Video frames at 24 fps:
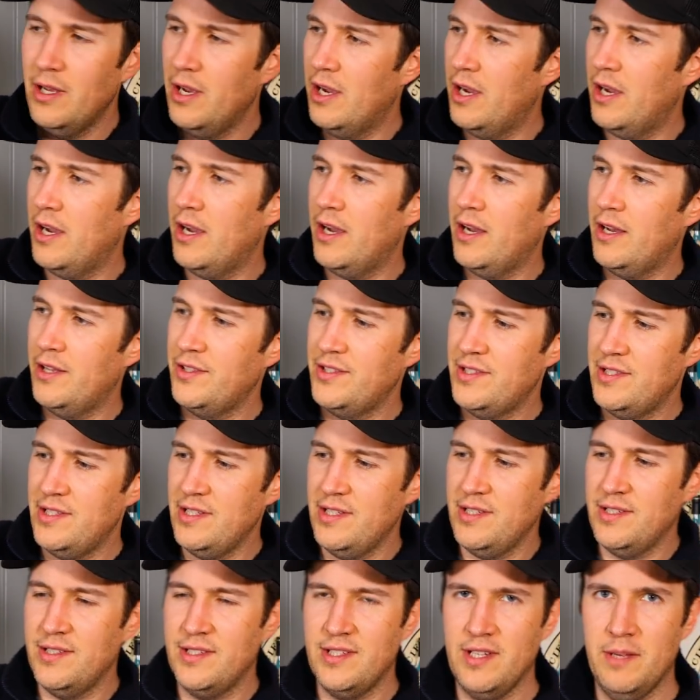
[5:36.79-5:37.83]
It's
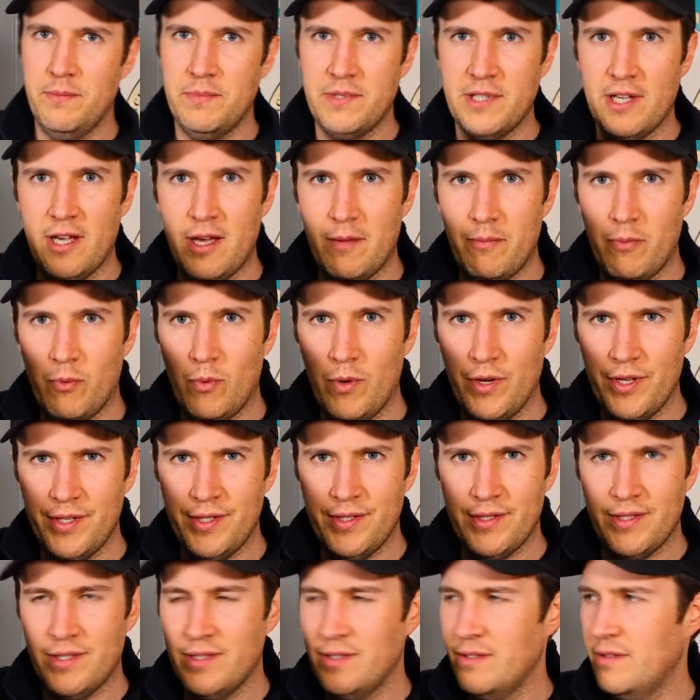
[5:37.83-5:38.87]
these zip top
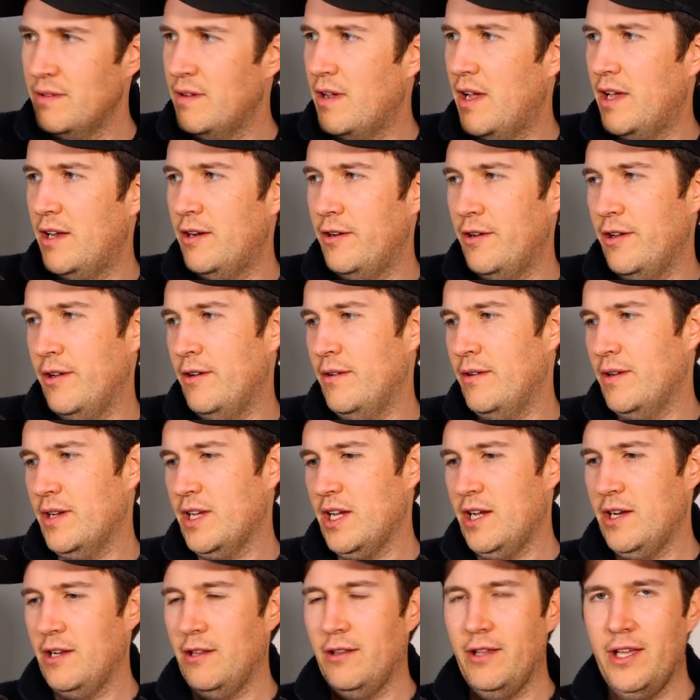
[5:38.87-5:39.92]
ones. I don't know,
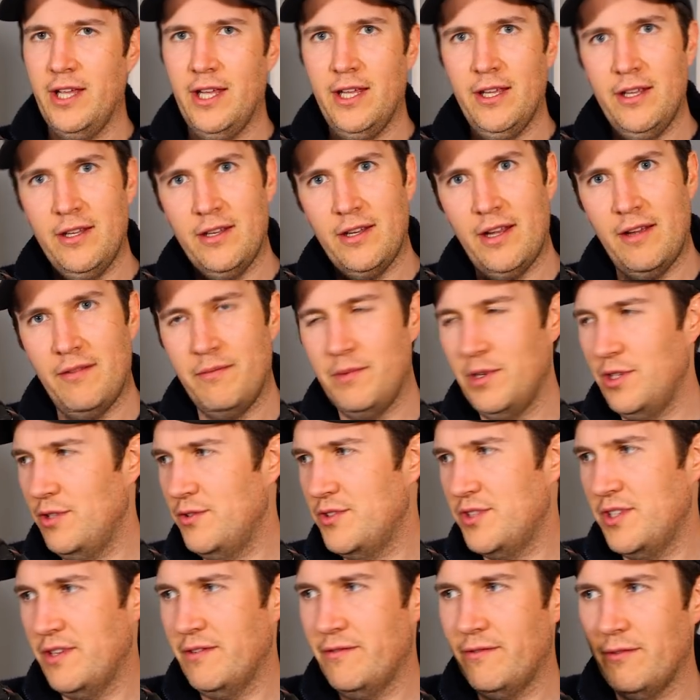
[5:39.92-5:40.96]
kind of like it. I've been
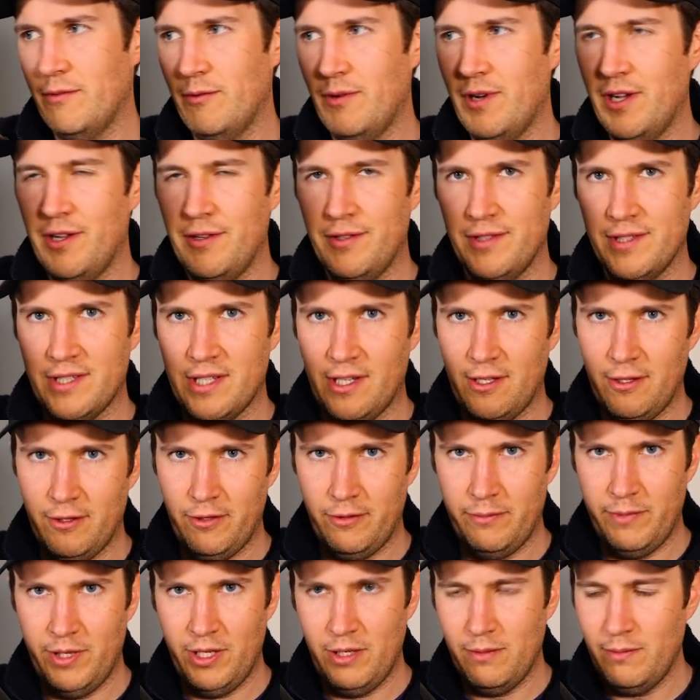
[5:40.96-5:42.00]
using it for a while. It's got a
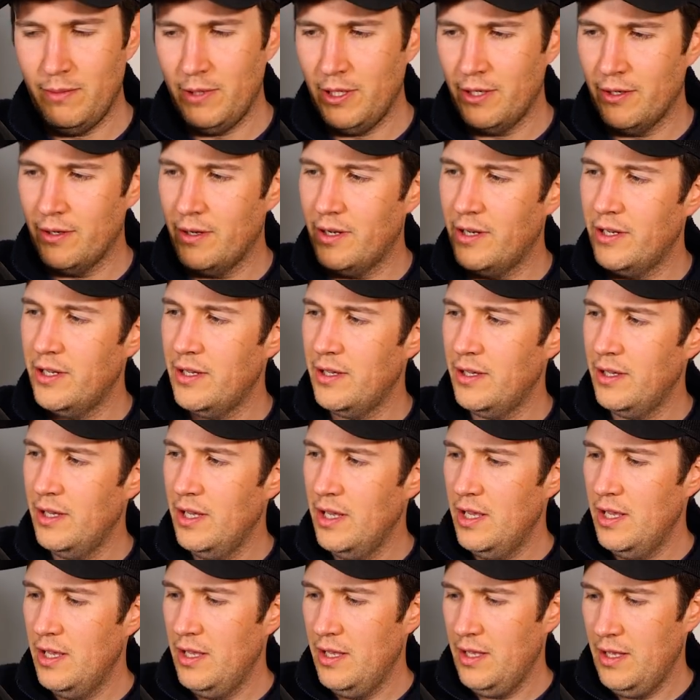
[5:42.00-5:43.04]
little mini beater on
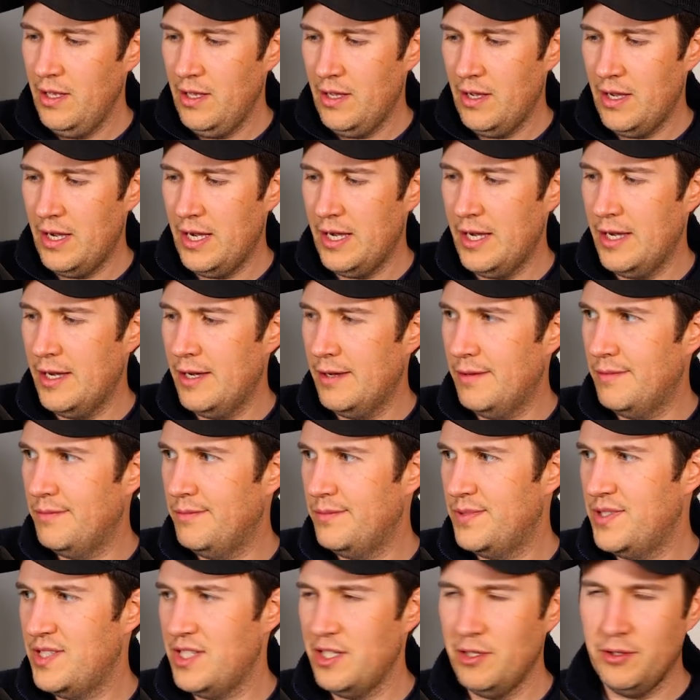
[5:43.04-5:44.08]

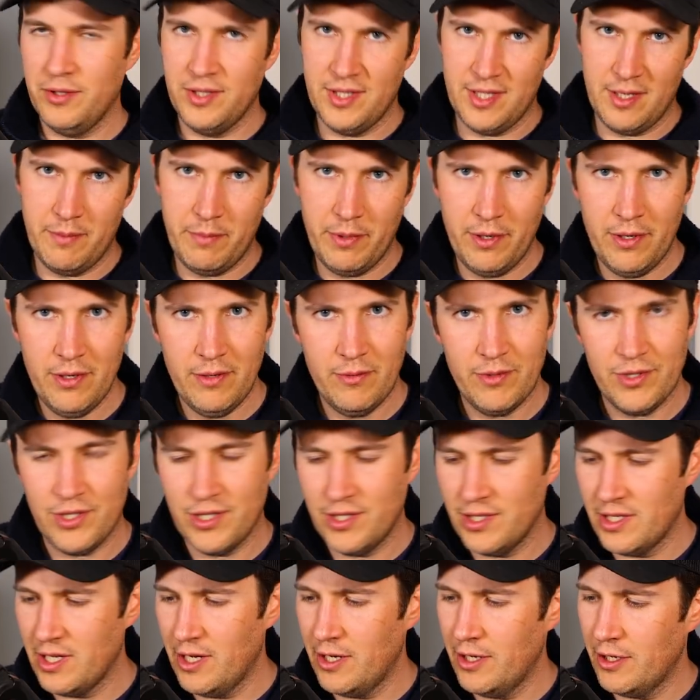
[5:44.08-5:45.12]
it. Sealed zipper, which
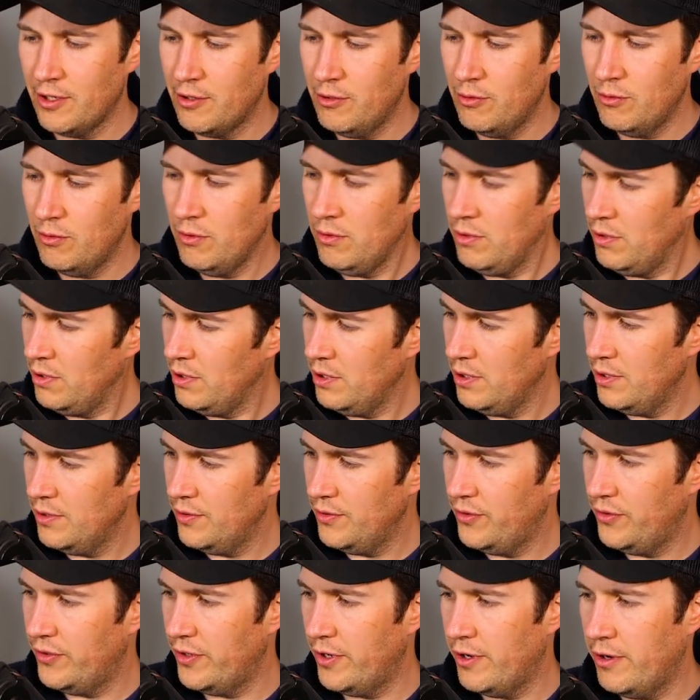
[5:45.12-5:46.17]
is kind of cool.
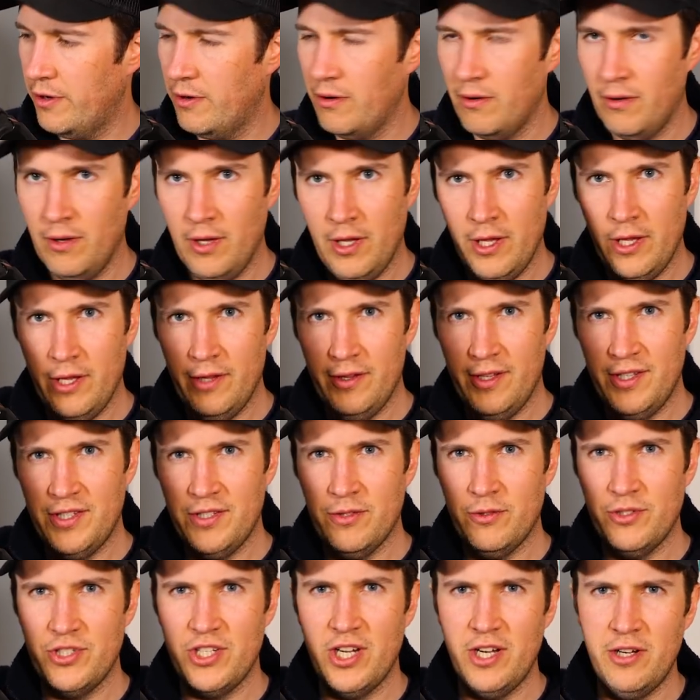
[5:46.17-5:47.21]
So this
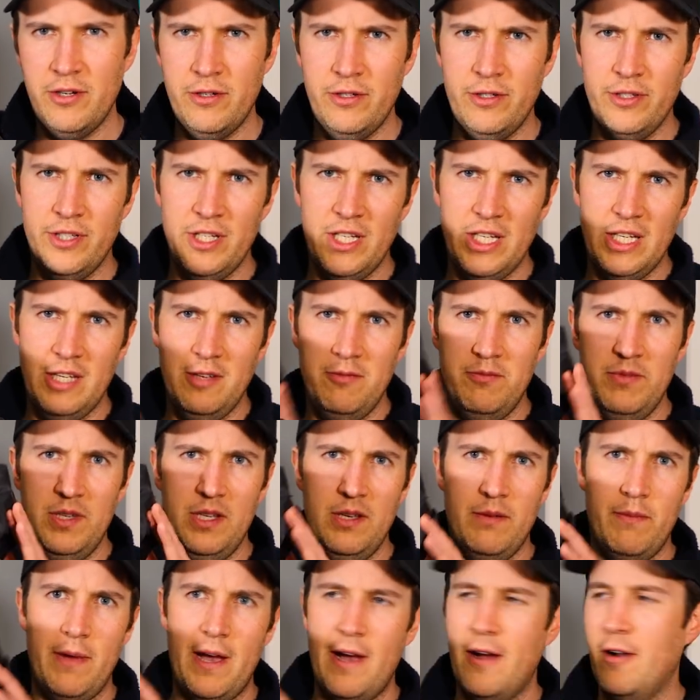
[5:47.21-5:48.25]
will generally give
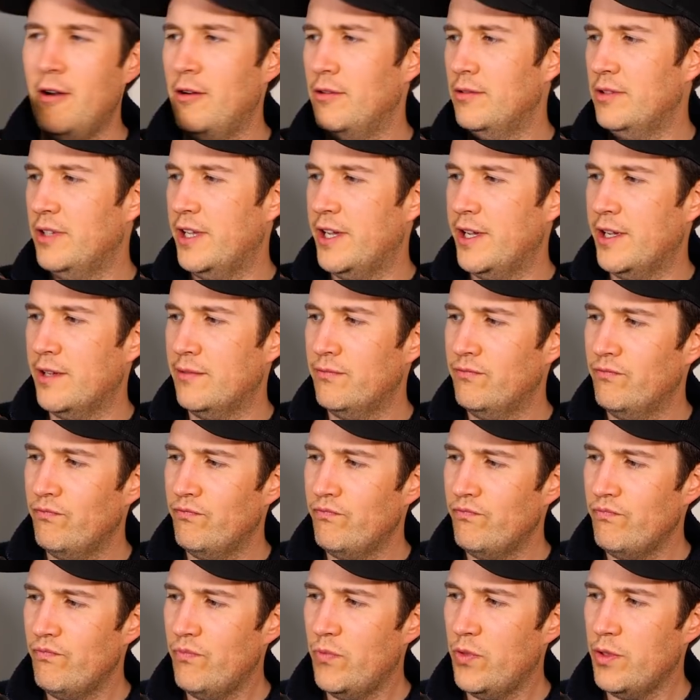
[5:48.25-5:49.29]
me about like
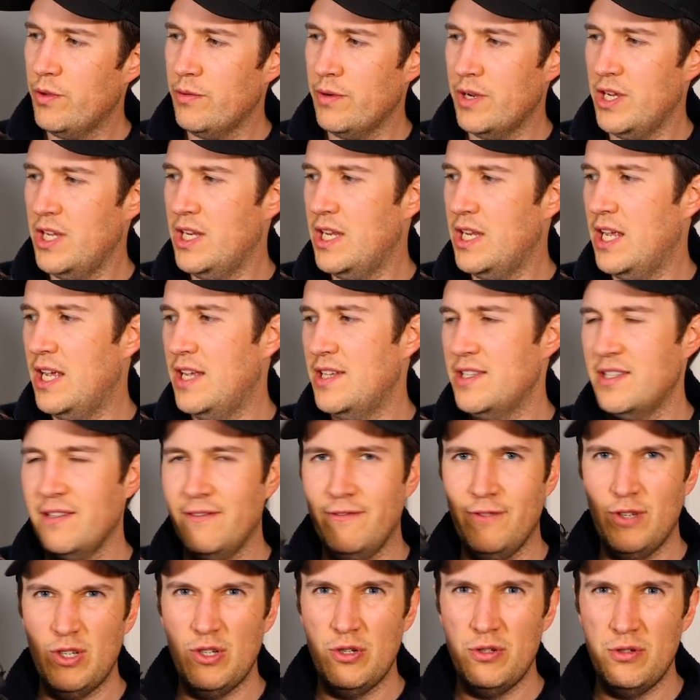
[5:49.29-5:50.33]
3 days of
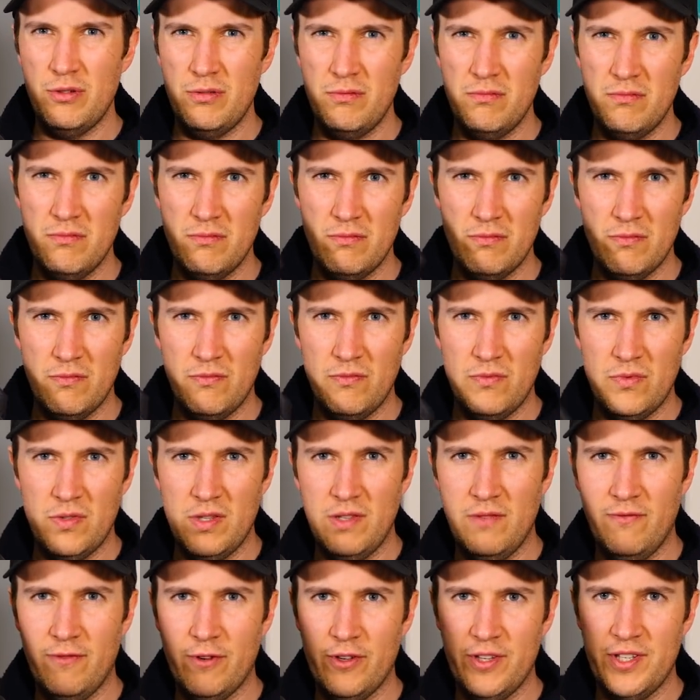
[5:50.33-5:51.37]
food
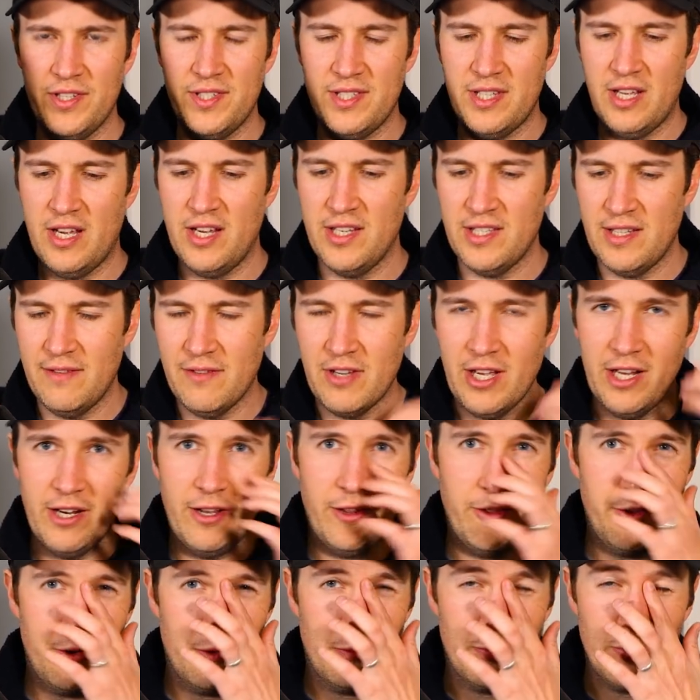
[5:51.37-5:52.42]
for this size. I've got
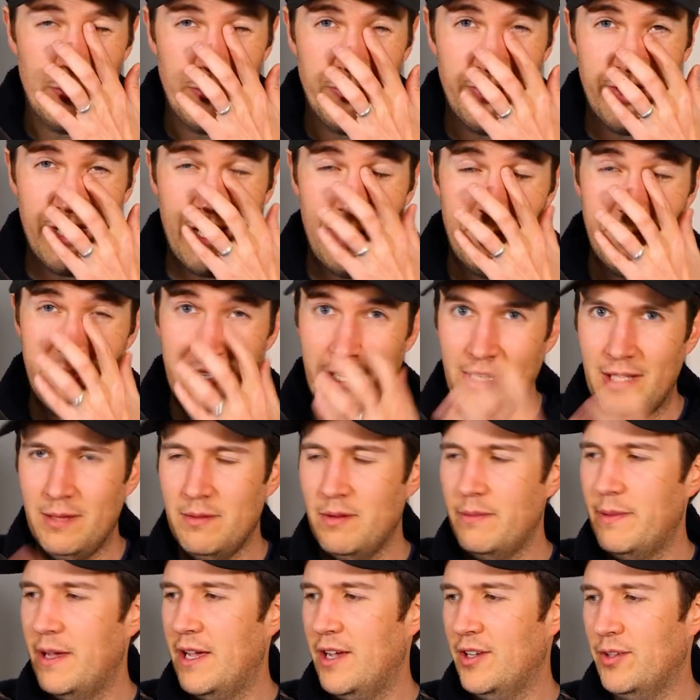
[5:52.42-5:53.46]
other roll top
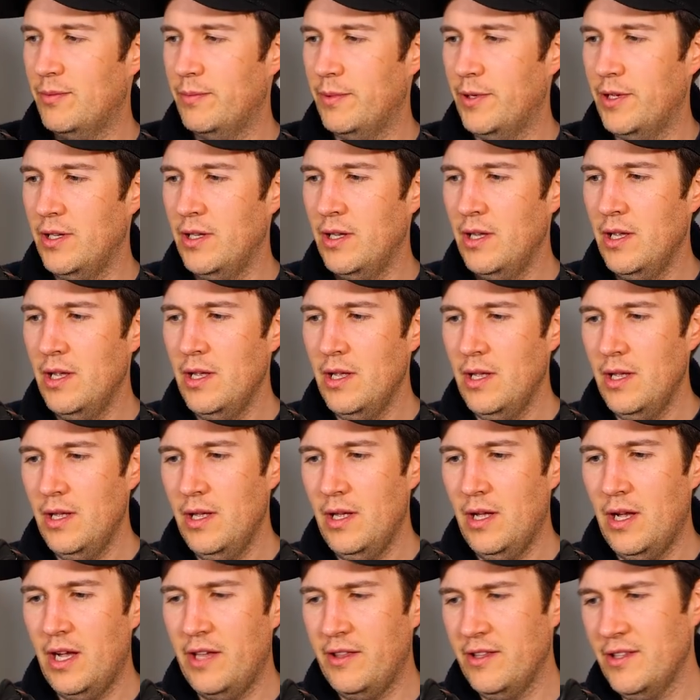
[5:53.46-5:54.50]
Dyneema bags, but
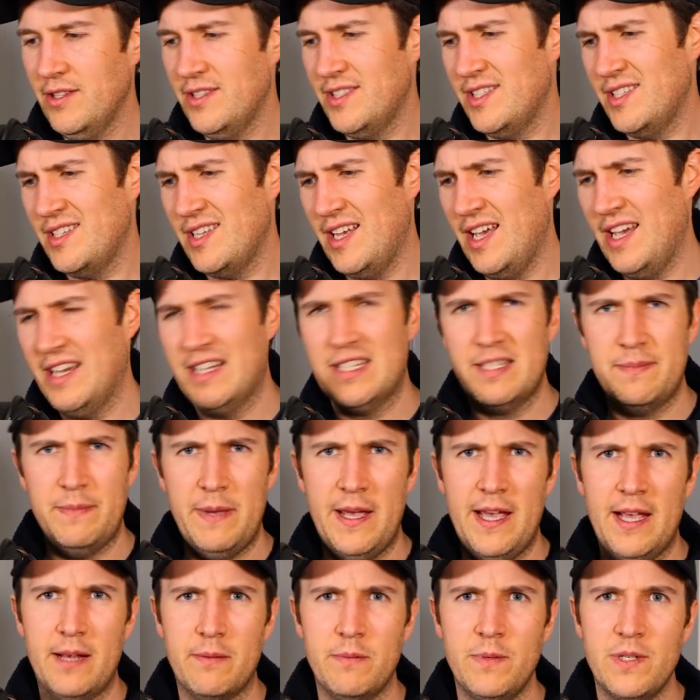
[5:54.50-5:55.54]
I think this is
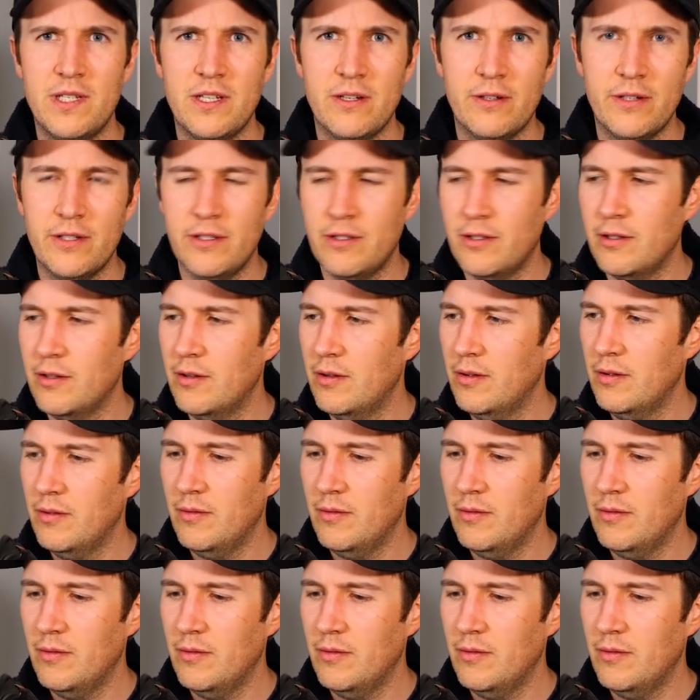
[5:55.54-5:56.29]
X-Pack material,